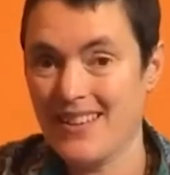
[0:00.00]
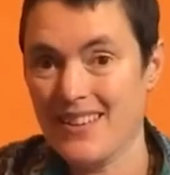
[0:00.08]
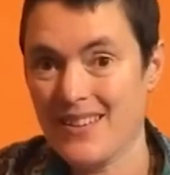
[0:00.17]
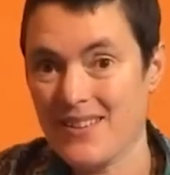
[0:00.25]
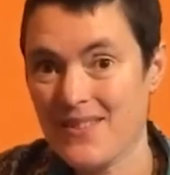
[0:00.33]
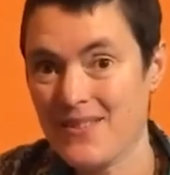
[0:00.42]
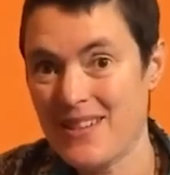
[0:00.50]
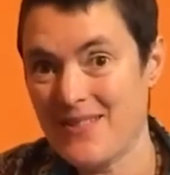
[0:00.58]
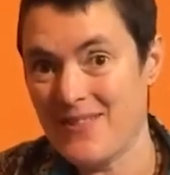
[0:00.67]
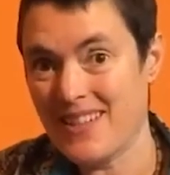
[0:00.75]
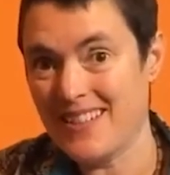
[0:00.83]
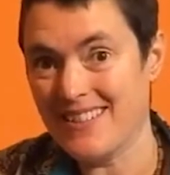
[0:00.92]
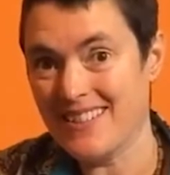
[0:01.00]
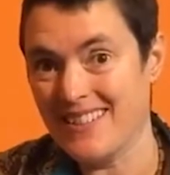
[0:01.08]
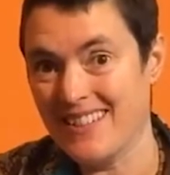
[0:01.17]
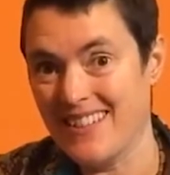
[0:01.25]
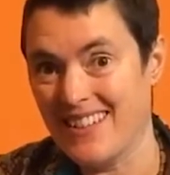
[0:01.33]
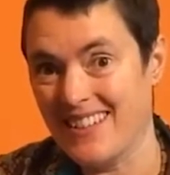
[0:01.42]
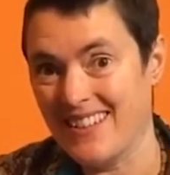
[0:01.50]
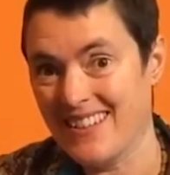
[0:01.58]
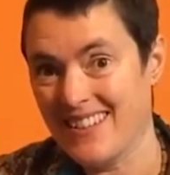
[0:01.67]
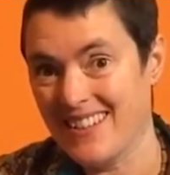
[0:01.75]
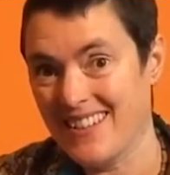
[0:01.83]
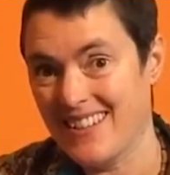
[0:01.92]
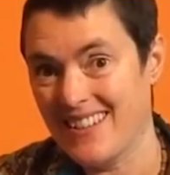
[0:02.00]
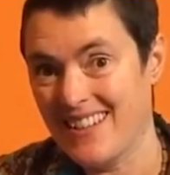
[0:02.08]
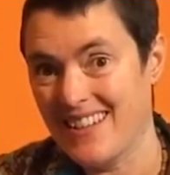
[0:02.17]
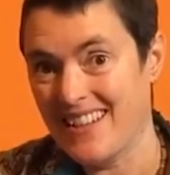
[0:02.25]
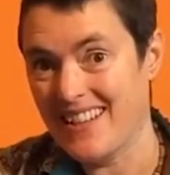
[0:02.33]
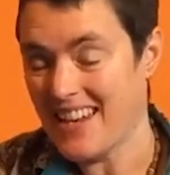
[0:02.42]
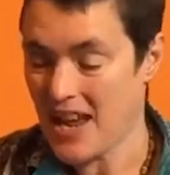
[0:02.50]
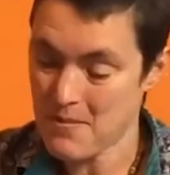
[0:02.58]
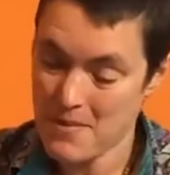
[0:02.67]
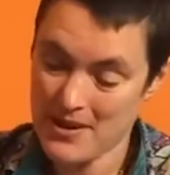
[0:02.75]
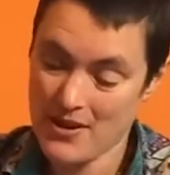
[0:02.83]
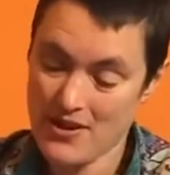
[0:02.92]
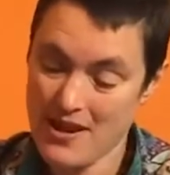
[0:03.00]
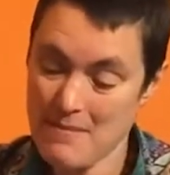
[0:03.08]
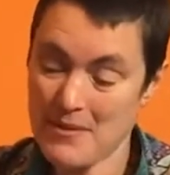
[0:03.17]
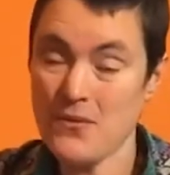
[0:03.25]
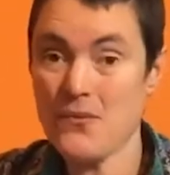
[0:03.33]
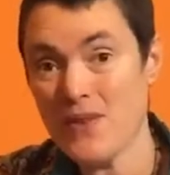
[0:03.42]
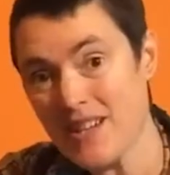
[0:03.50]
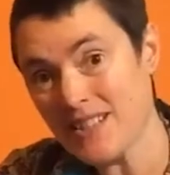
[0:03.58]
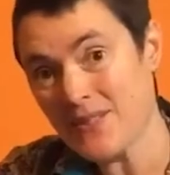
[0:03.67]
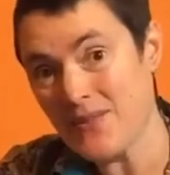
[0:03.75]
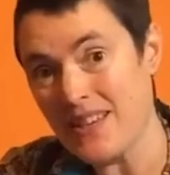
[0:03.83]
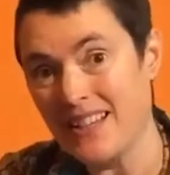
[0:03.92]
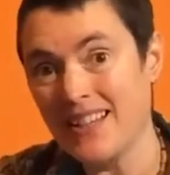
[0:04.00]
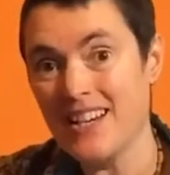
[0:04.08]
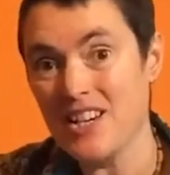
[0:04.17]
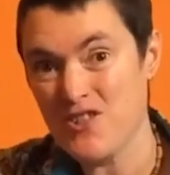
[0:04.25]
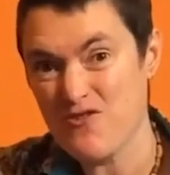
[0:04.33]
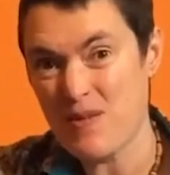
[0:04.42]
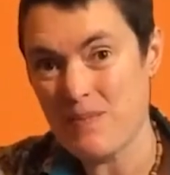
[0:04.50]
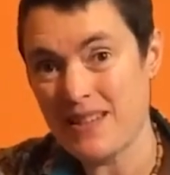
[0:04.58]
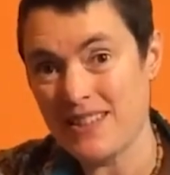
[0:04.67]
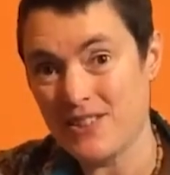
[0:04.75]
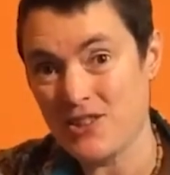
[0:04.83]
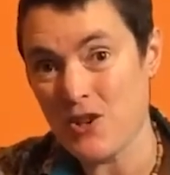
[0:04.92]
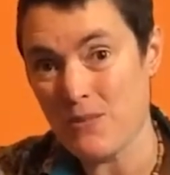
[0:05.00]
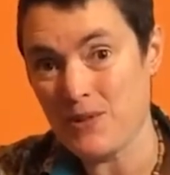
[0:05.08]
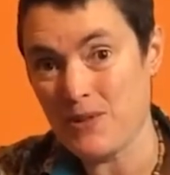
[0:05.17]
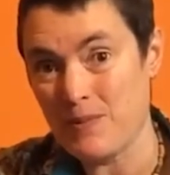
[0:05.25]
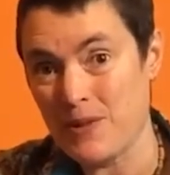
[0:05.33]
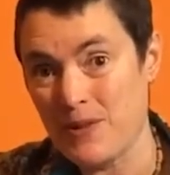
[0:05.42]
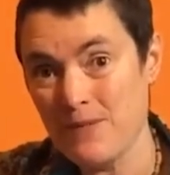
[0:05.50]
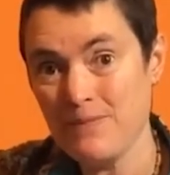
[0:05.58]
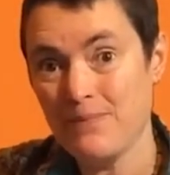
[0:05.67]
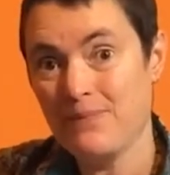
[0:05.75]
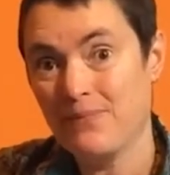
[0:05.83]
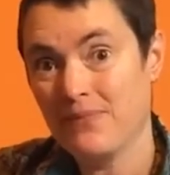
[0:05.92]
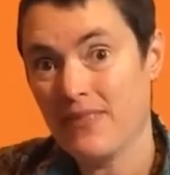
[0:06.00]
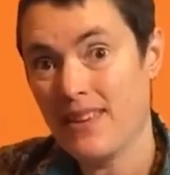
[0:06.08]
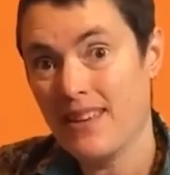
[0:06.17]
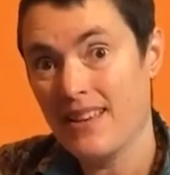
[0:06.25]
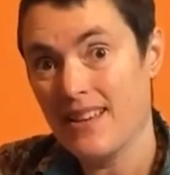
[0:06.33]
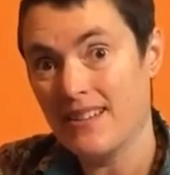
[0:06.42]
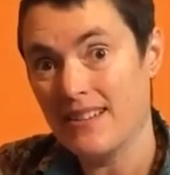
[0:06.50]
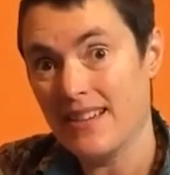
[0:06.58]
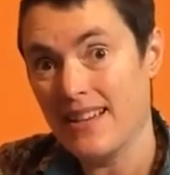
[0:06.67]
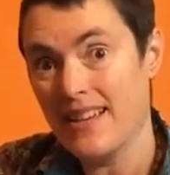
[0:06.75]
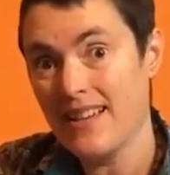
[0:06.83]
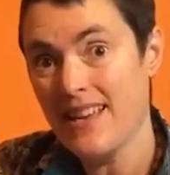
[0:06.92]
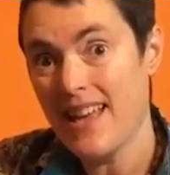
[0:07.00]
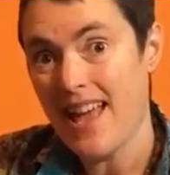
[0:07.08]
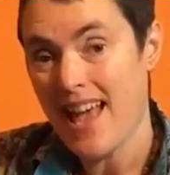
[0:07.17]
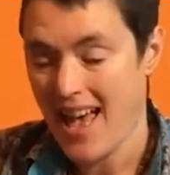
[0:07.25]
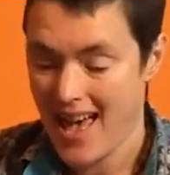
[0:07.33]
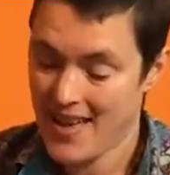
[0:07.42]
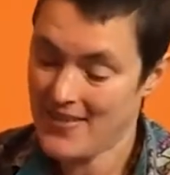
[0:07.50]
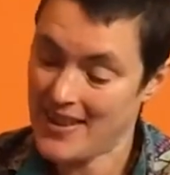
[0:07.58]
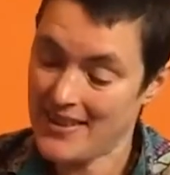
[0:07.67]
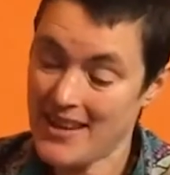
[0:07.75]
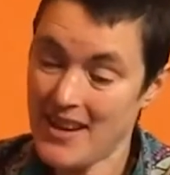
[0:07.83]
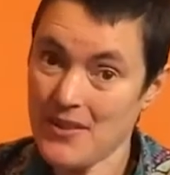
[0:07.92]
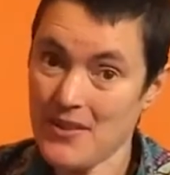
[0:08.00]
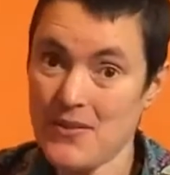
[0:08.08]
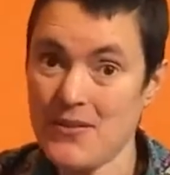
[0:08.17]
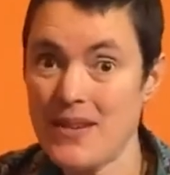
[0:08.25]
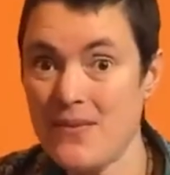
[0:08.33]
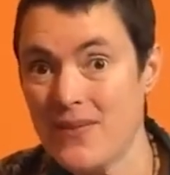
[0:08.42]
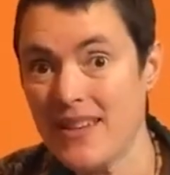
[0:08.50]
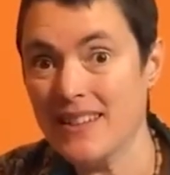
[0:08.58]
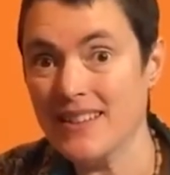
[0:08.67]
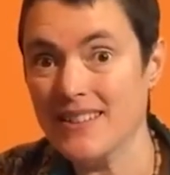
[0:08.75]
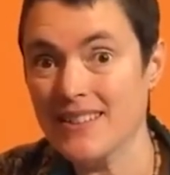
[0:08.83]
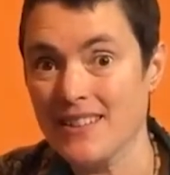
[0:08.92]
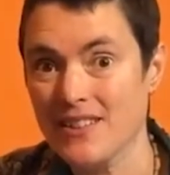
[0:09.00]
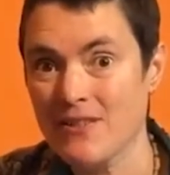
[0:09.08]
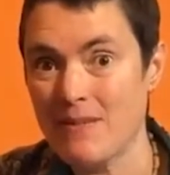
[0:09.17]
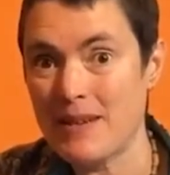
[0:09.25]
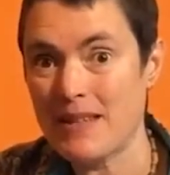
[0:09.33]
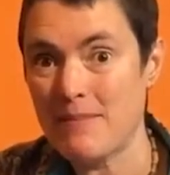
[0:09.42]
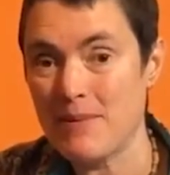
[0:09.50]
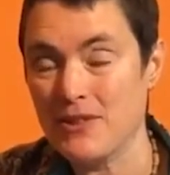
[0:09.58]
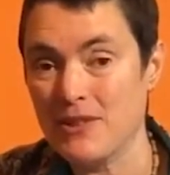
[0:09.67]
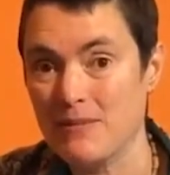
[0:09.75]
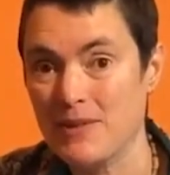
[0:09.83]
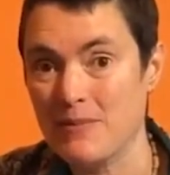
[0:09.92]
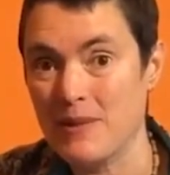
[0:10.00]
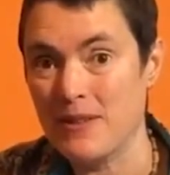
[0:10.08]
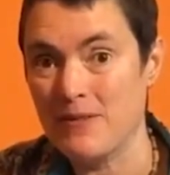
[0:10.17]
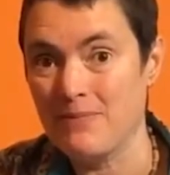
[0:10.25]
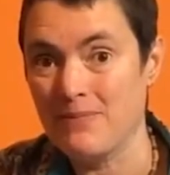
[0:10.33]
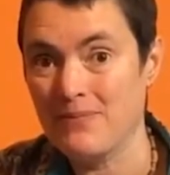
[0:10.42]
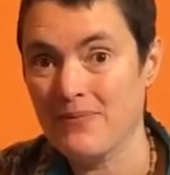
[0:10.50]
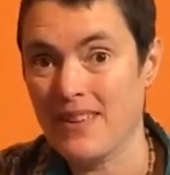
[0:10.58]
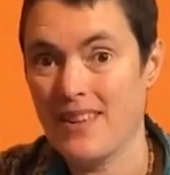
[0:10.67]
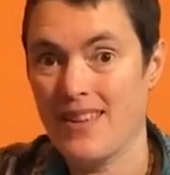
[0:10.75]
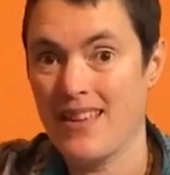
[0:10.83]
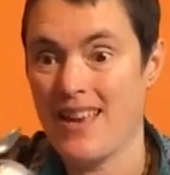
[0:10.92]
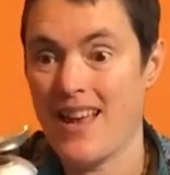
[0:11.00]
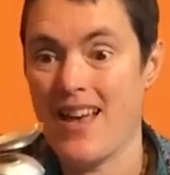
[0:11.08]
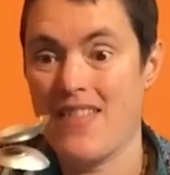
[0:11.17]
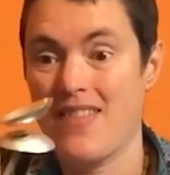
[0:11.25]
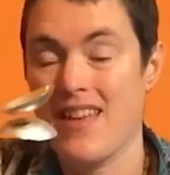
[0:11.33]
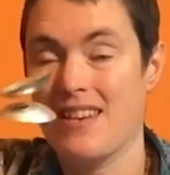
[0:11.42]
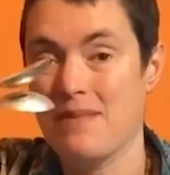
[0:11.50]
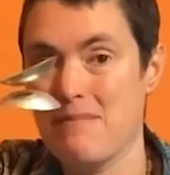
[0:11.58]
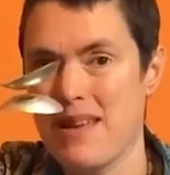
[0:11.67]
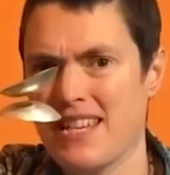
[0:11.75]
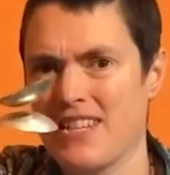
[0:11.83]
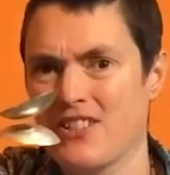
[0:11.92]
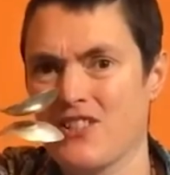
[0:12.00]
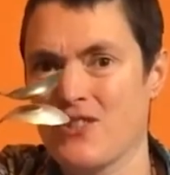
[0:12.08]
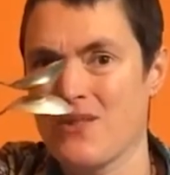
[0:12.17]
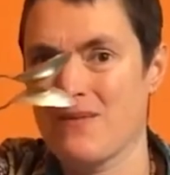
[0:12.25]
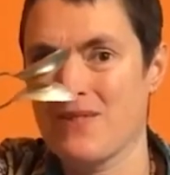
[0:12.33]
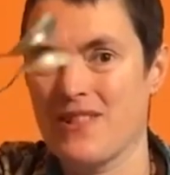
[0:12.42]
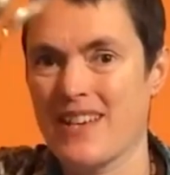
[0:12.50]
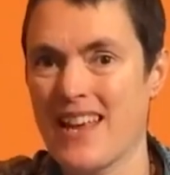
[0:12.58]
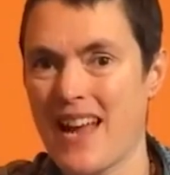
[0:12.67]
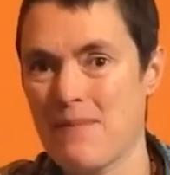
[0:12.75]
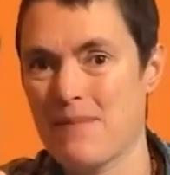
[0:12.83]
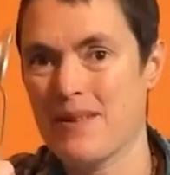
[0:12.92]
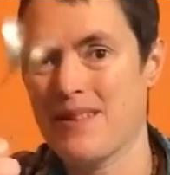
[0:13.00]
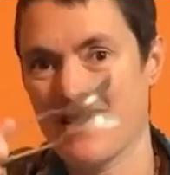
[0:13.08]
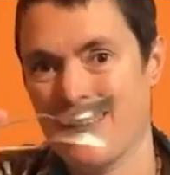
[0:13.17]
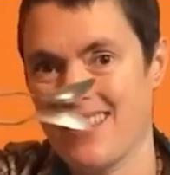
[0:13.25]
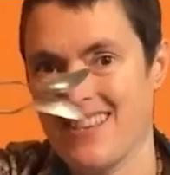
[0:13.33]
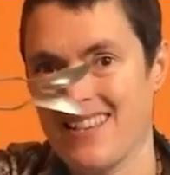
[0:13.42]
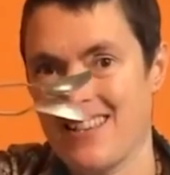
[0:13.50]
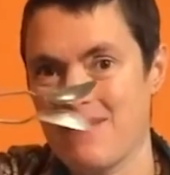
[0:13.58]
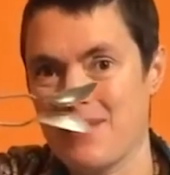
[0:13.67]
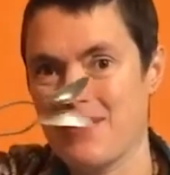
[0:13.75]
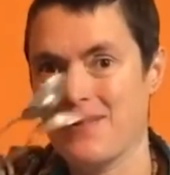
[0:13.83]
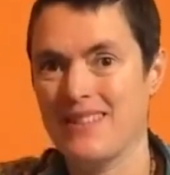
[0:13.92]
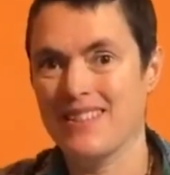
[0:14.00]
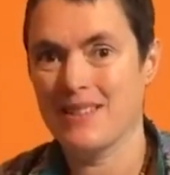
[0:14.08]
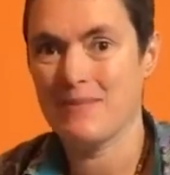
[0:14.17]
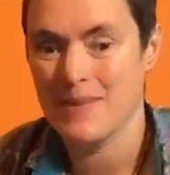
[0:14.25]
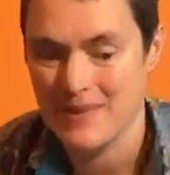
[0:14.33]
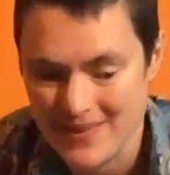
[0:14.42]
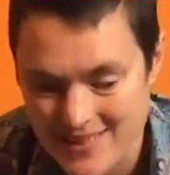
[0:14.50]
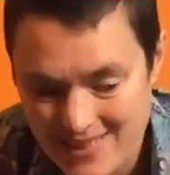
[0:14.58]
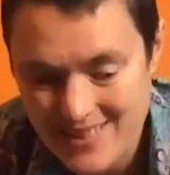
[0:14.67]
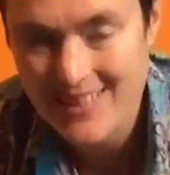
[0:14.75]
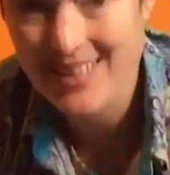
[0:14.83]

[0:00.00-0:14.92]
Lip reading: 3 fingers underneath. Now my thumb and first finger are gripping the top spoon, okay, and then the other 3 fingers are gripping the bottom spoon, and then I'm making sure I've got a gap between the spoons.